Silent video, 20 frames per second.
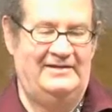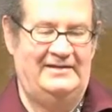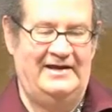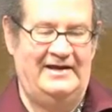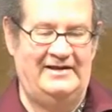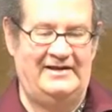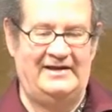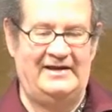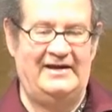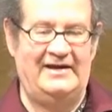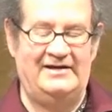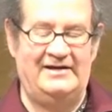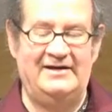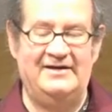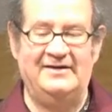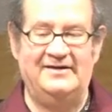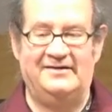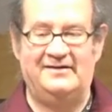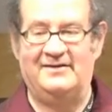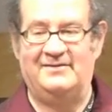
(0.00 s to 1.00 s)
that they're
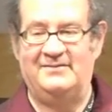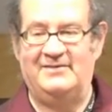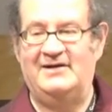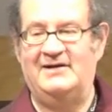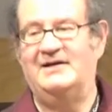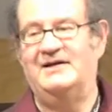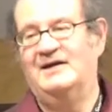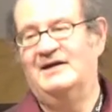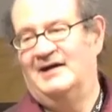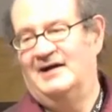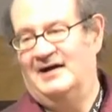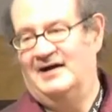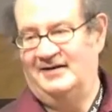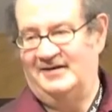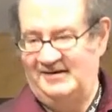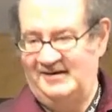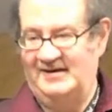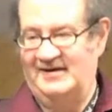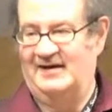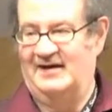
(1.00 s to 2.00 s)
used. I mean, I
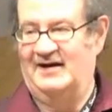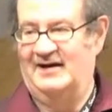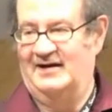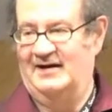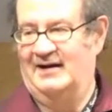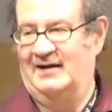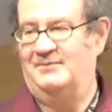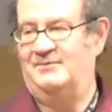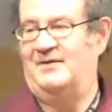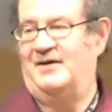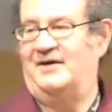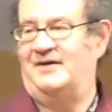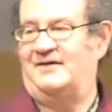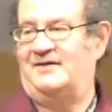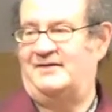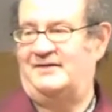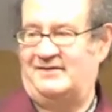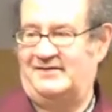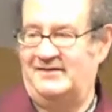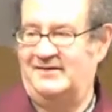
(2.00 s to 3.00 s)
said I
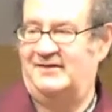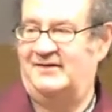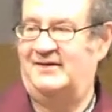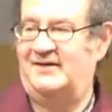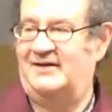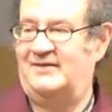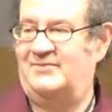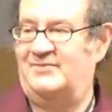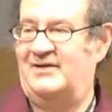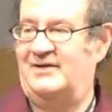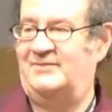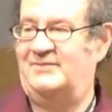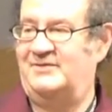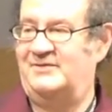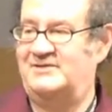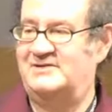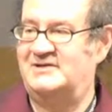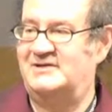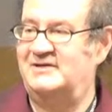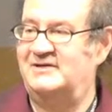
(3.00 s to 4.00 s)
still think people
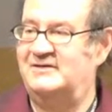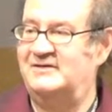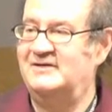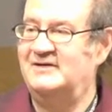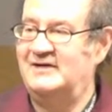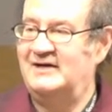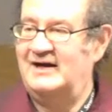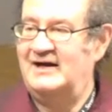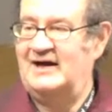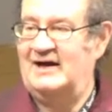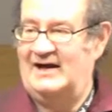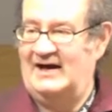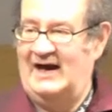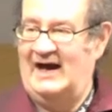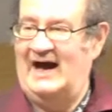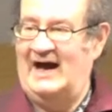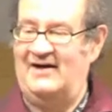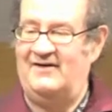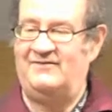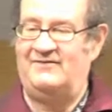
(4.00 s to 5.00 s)
do
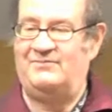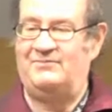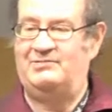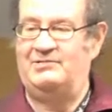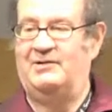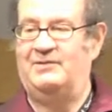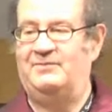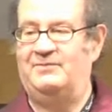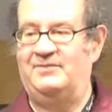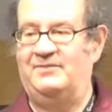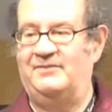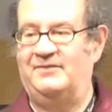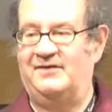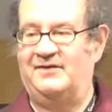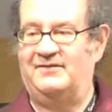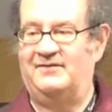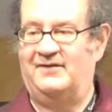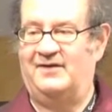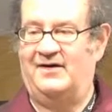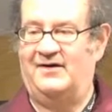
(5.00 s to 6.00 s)
have problems
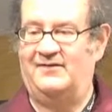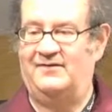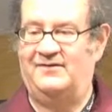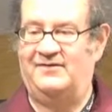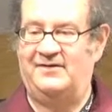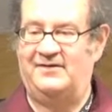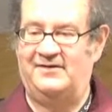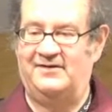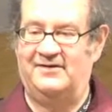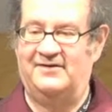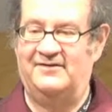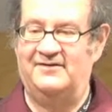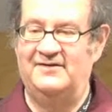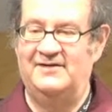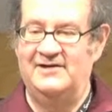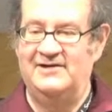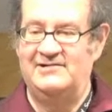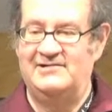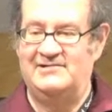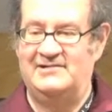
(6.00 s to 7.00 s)
of the sort of
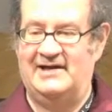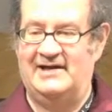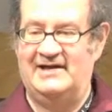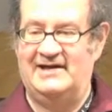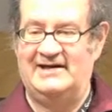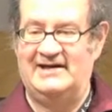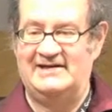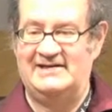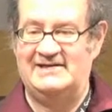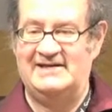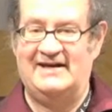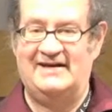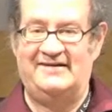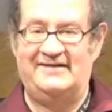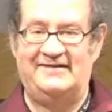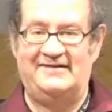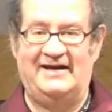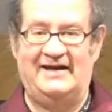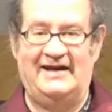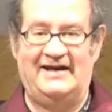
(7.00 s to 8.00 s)
training
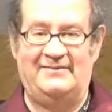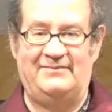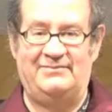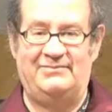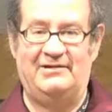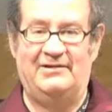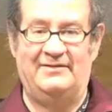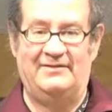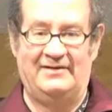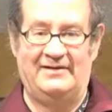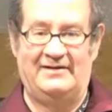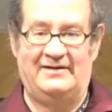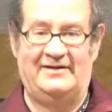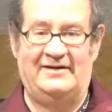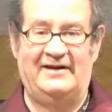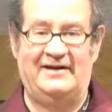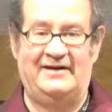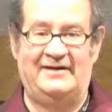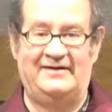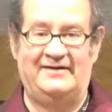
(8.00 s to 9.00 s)
test set
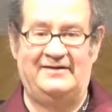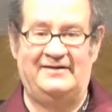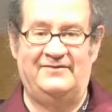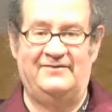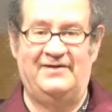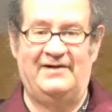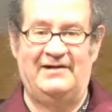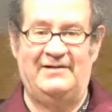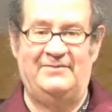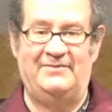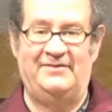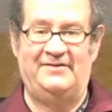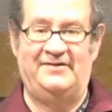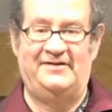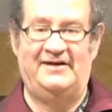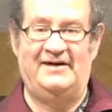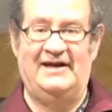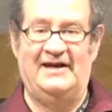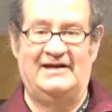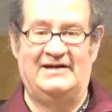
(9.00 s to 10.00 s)
things and variable
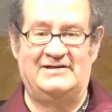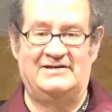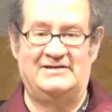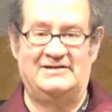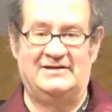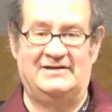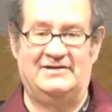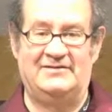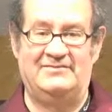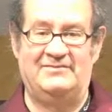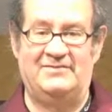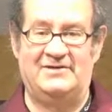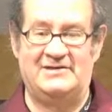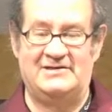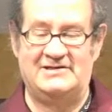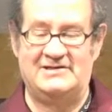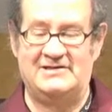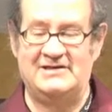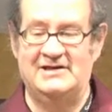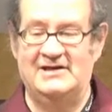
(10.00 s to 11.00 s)
selection,
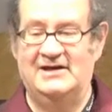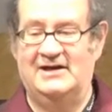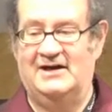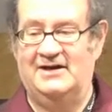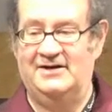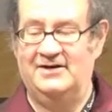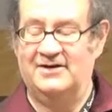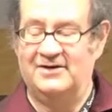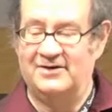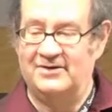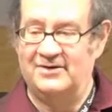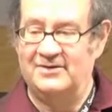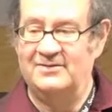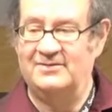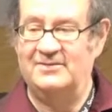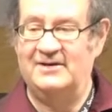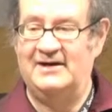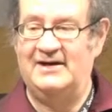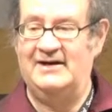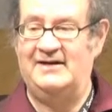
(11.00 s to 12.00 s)
which are not
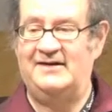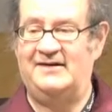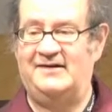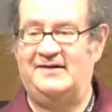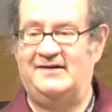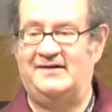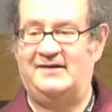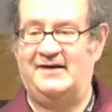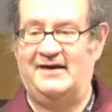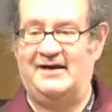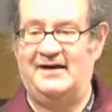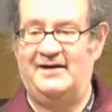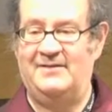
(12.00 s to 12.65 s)
always